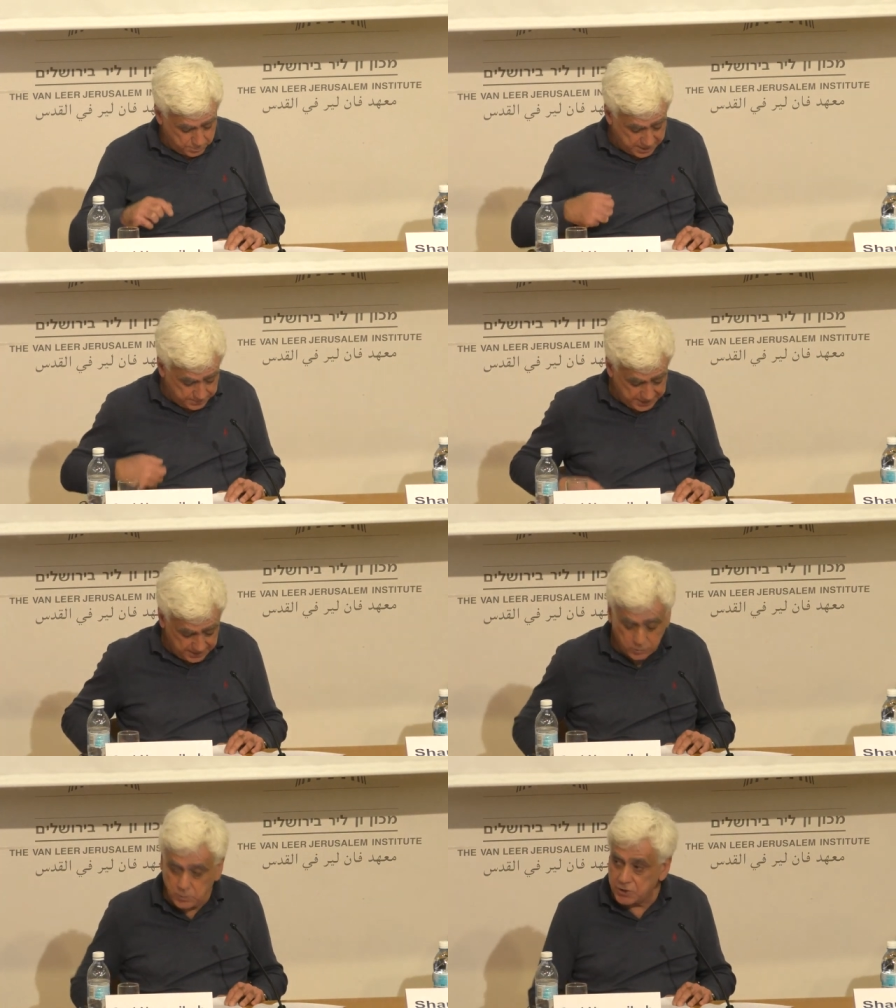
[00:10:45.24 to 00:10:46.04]
may be
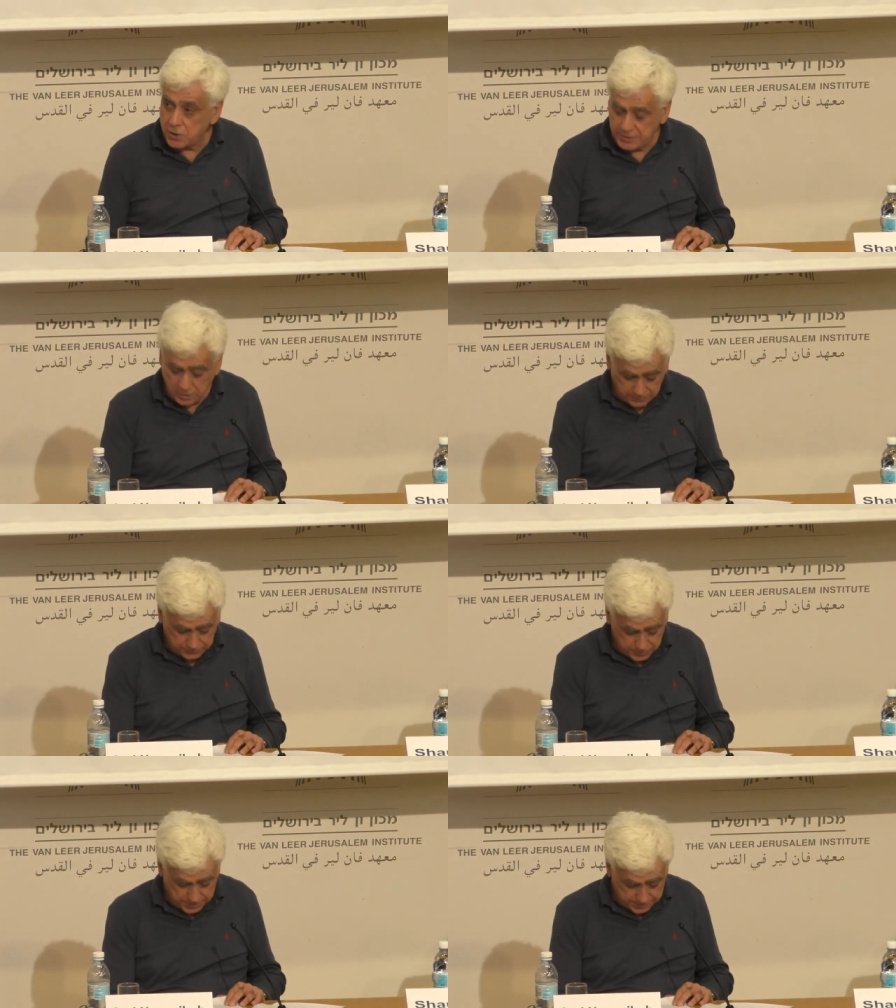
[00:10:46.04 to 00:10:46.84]
that we show it
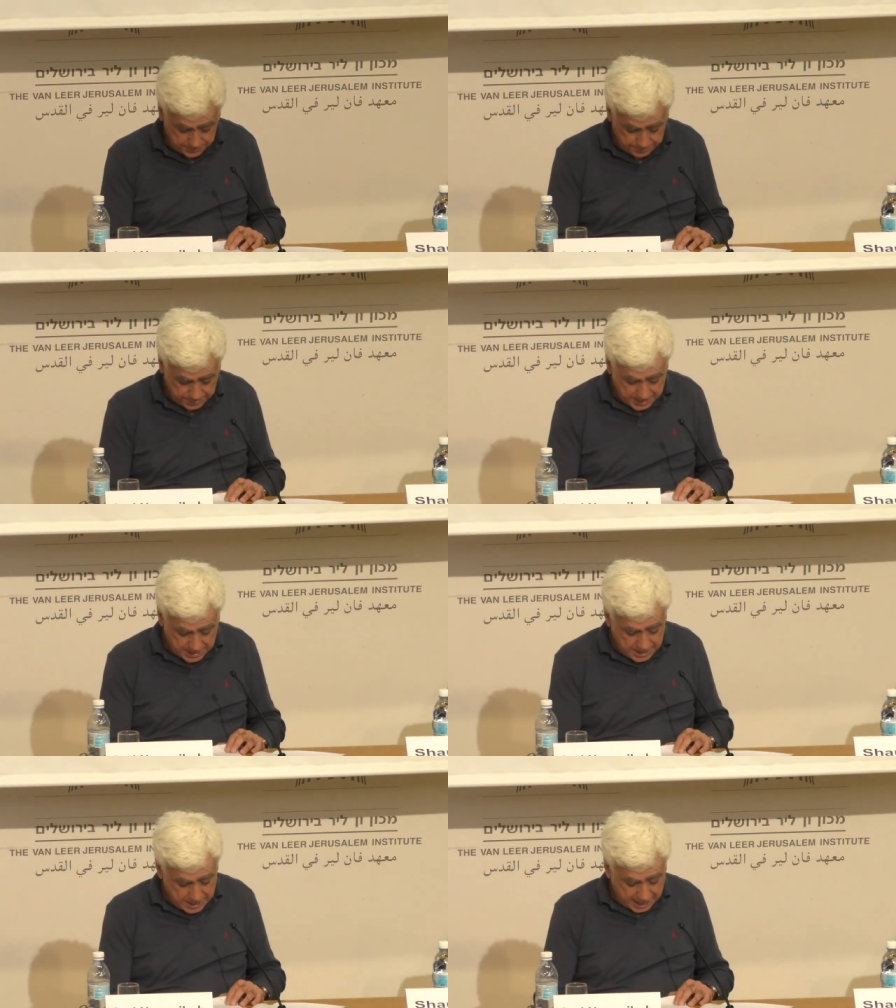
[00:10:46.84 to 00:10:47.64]
off with.
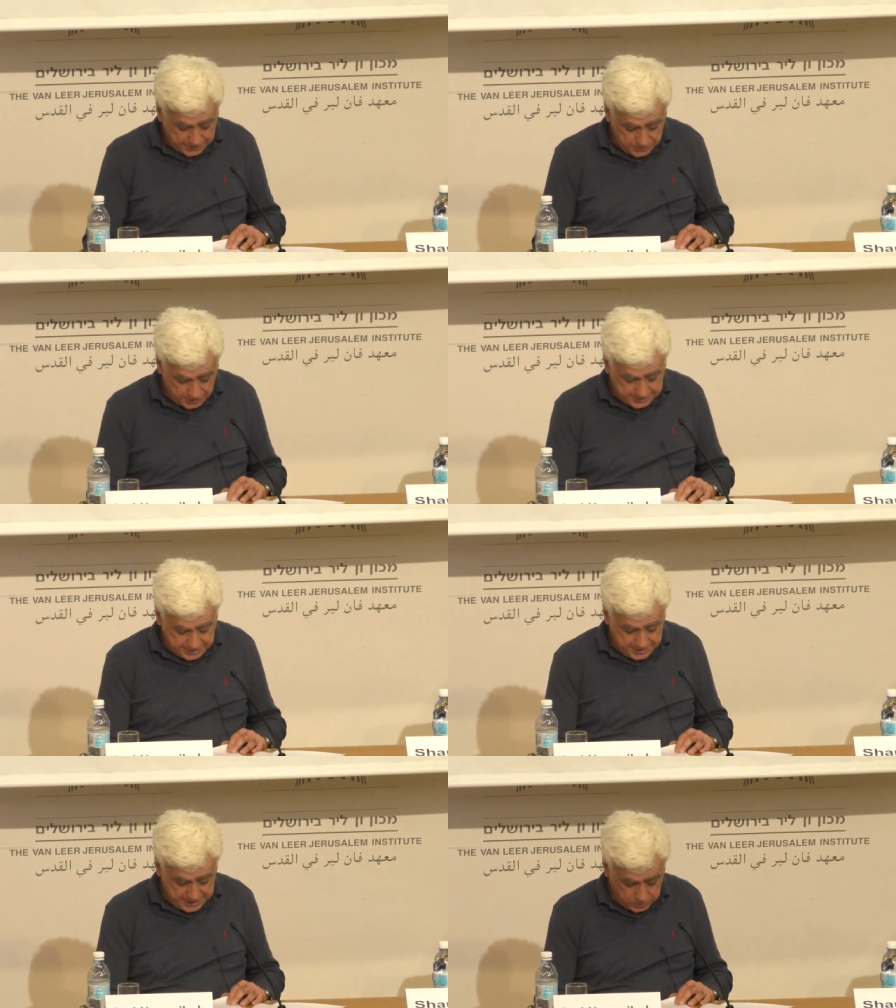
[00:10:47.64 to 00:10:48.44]
I do not
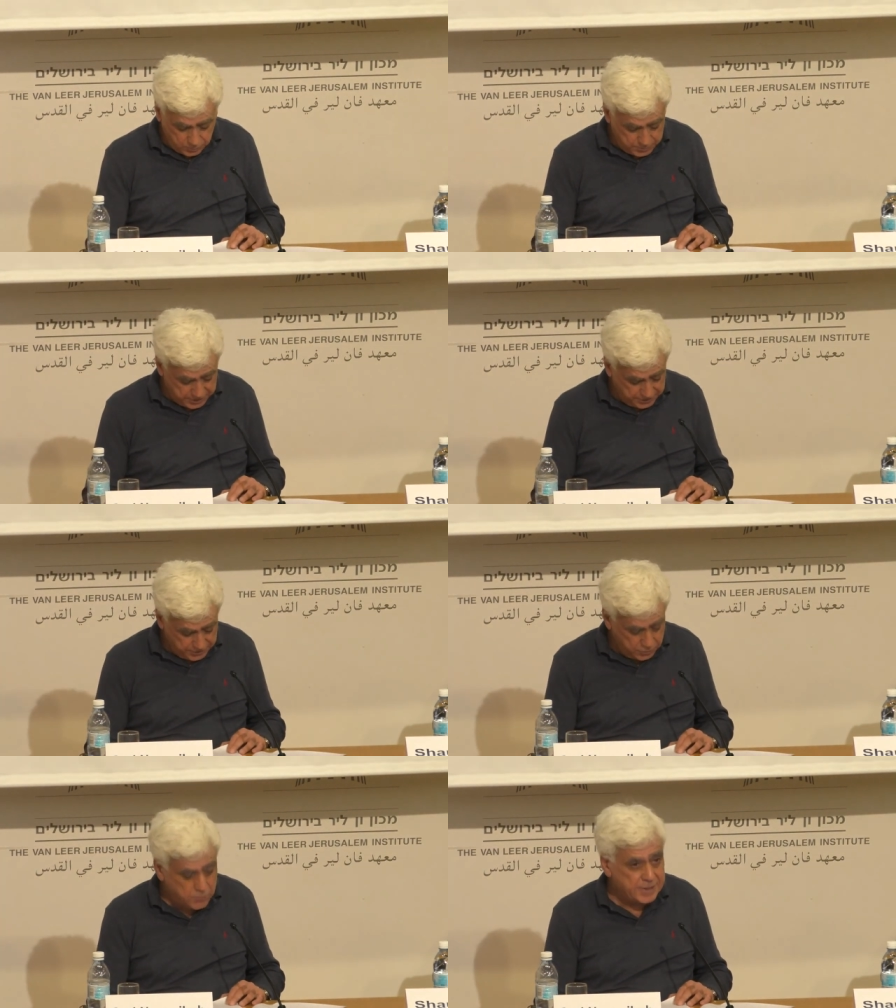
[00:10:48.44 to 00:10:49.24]
here need to
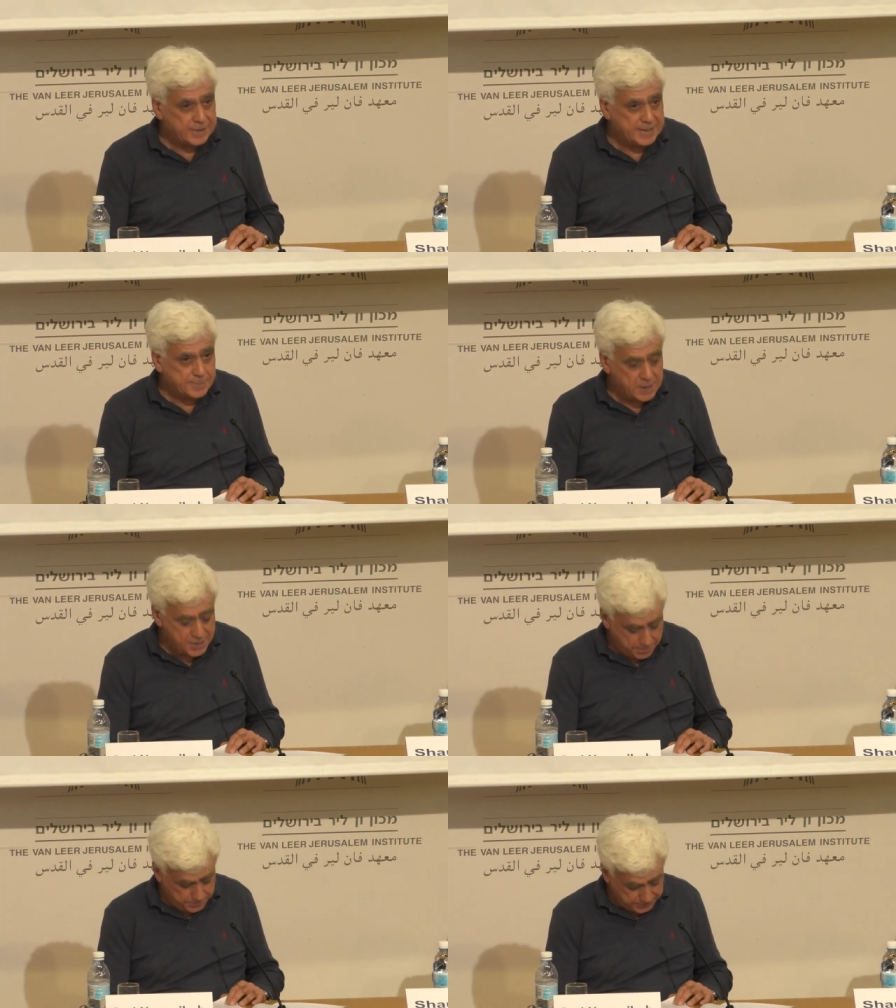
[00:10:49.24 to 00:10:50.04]
burden you with the dismal
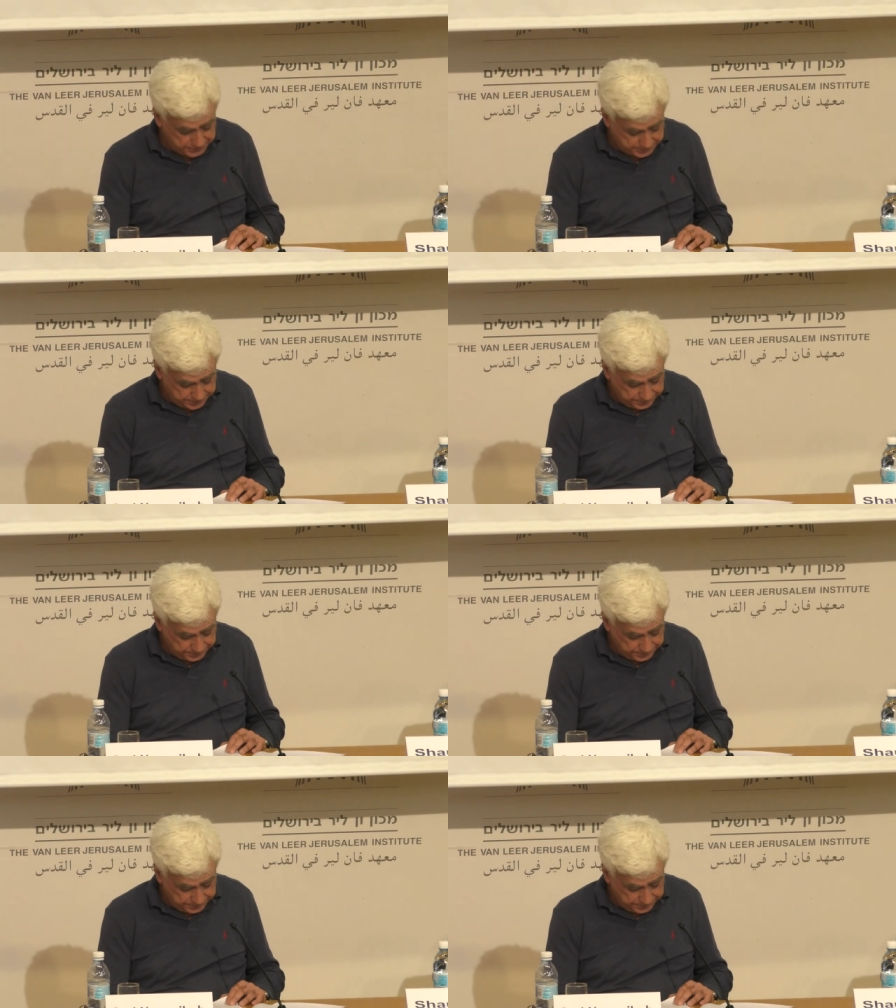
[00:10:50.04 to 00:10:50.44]
numbers